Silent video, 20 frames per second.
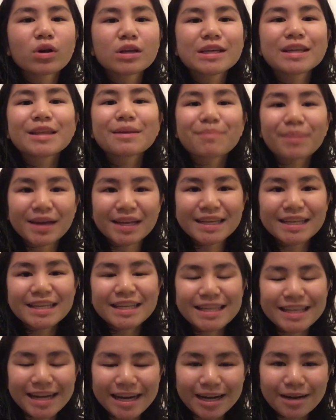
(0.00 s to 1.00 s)
To the bus
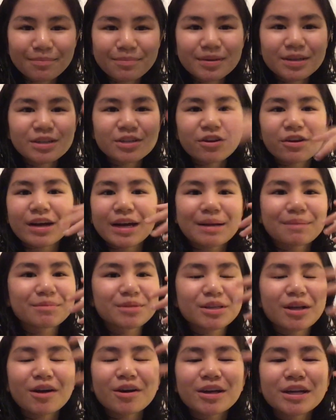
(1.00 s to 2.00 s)
stop. Sorry, I'm
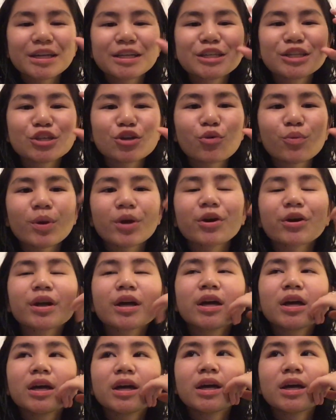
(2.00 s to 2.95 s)
talking so weird